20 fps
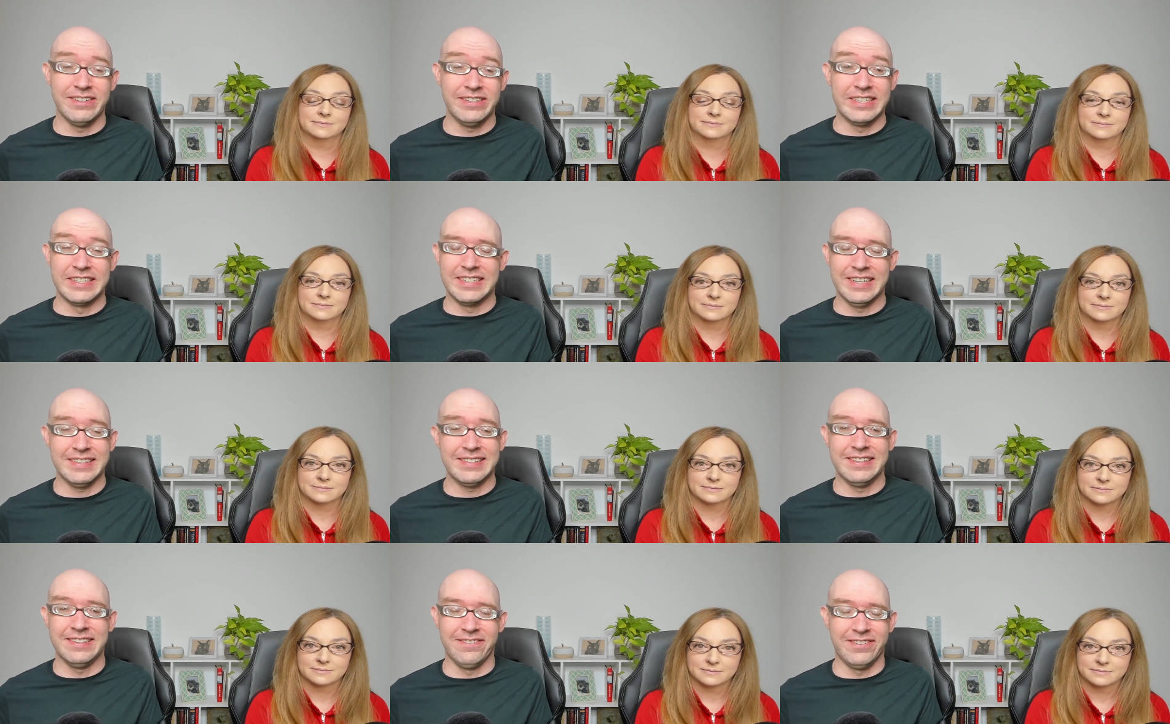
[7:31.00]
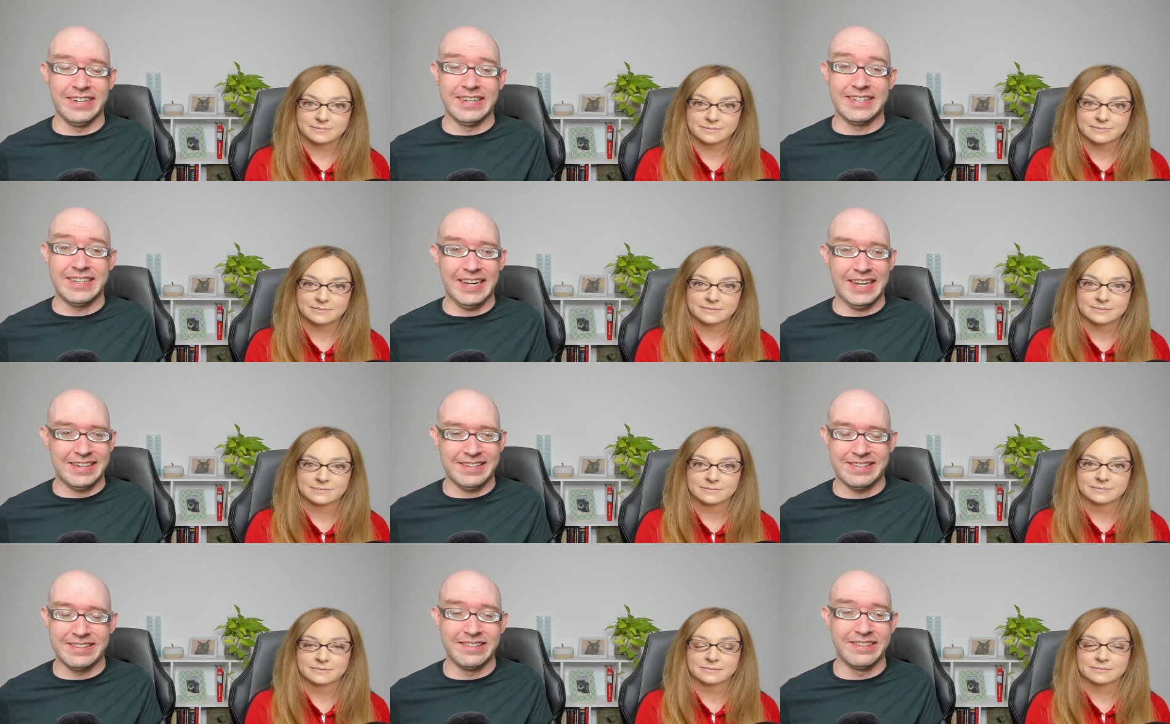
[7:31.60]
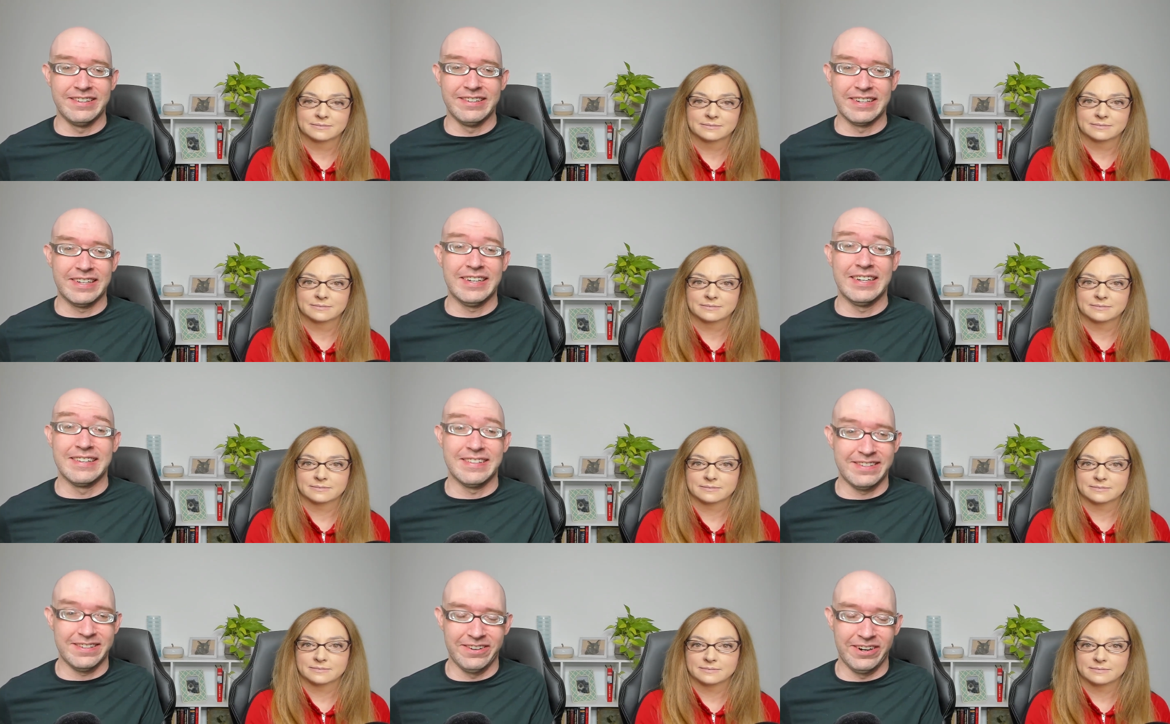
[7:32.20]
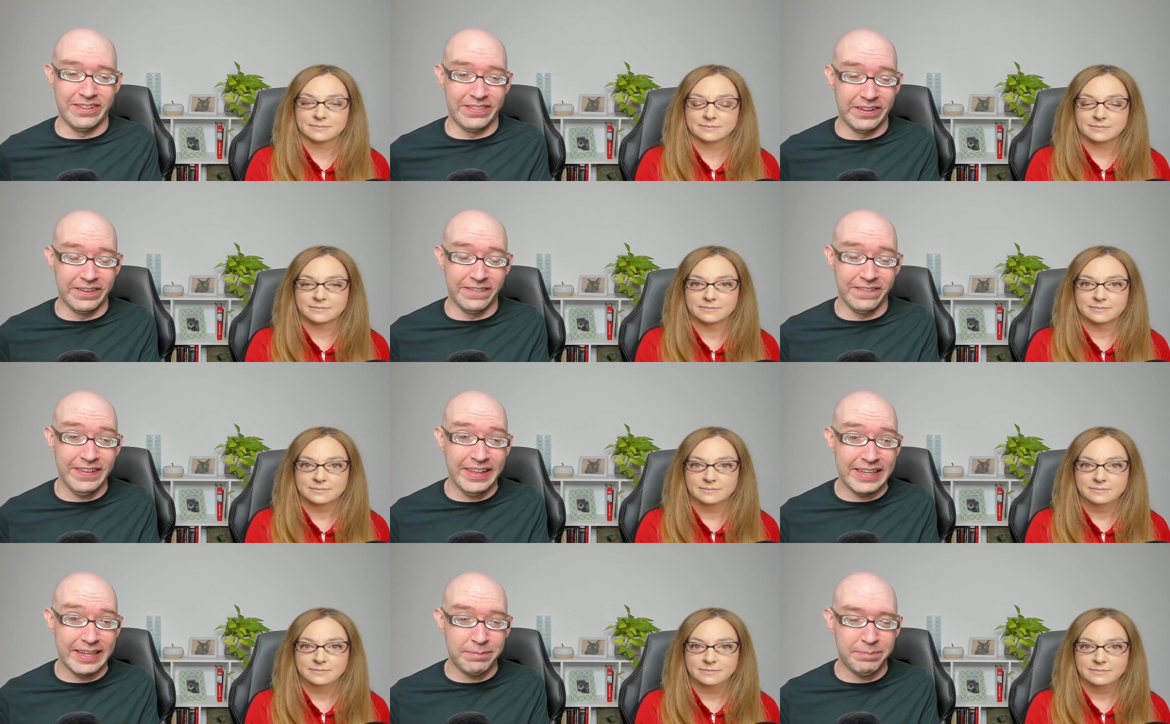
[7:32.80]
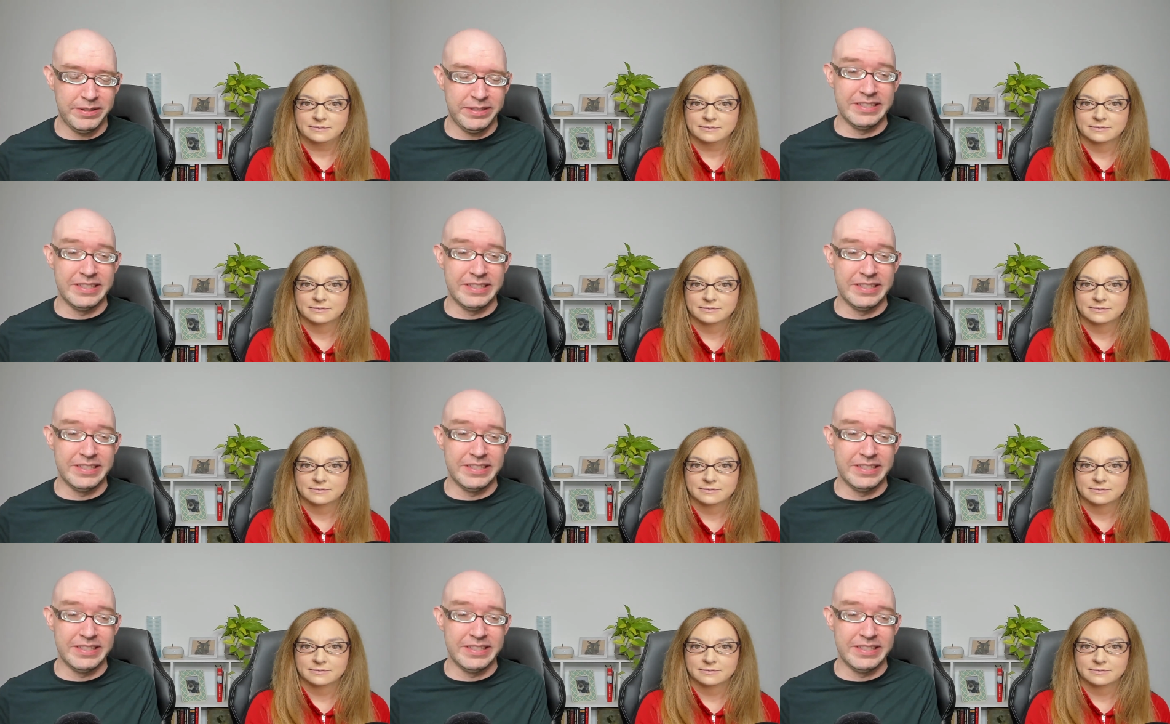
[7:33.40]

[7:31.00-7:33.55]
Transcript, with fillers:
Speaker 1: she doesn't want Dexter to kiss her on the lips.